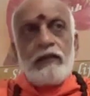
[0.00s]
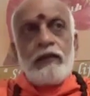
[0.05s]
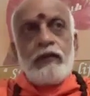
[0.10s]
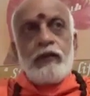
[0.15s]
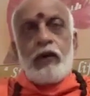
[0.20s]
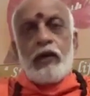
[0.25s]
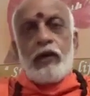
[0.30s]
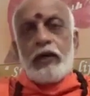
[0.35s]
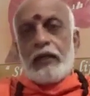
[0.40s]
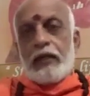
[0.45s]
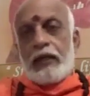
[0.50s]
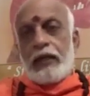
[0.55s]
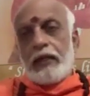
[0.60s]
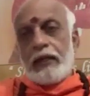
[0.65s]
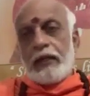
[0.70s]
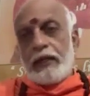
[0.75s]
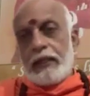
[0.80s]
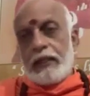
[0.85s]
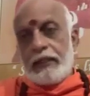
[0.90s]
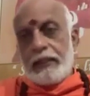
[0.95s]
for
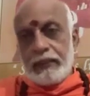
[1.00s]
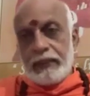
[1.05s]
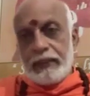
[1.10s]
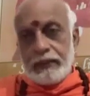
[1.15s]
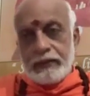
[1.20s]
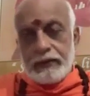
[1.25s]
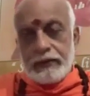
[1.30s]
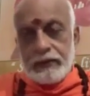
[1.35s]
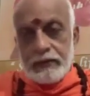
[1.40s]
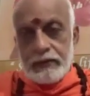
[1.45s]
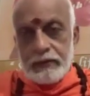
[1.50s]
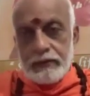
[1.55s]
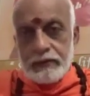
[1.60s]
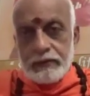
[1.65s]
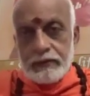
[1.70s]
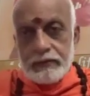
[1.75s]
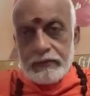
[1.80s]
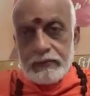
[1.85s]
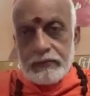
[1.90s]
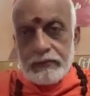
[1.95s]
108 days.
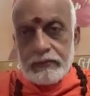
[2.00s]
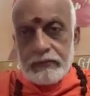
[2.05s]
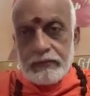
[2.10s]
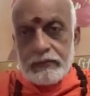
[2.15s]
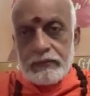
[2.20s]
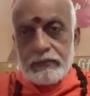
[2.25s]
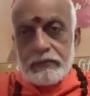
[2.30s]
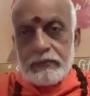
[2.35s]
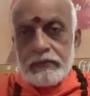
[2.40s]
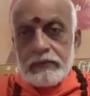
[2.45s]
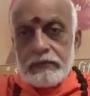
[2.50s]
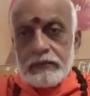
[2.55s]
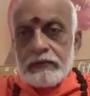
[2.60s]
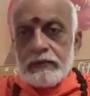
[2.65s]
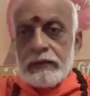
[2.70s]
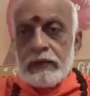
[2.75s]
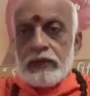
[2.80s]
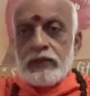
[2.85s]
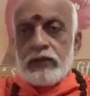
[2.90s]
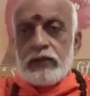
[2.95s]

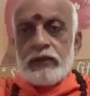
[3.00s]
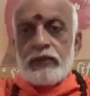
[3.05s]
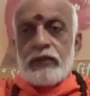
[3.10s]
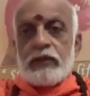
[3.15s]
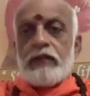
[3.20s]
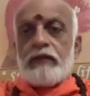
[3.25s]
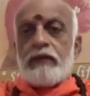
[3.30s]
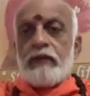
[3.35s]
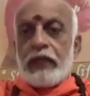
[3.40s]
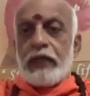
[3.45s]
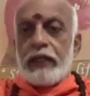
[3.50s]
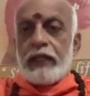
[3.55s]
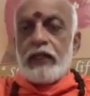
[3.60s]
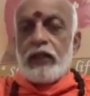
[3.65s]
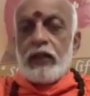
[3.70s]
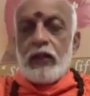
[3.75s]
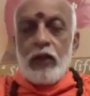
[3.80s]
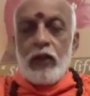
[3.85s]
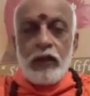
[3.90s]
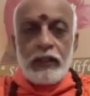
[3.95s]
So it was a very
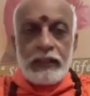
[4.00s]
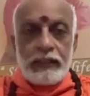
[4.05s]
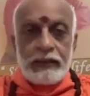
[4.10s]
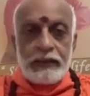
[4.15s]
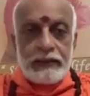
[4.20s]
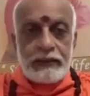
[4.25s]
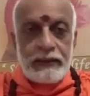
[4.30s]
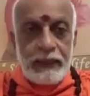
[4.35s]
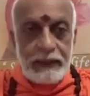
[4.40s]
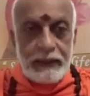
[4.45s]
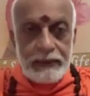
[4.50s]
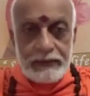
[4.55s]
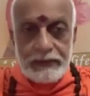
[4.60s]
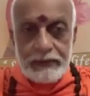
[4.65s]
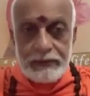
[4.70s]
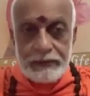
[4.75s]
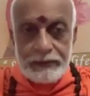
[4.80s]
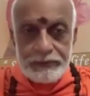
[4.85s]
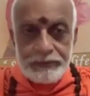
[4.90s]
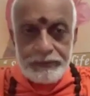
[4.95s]
long exercise.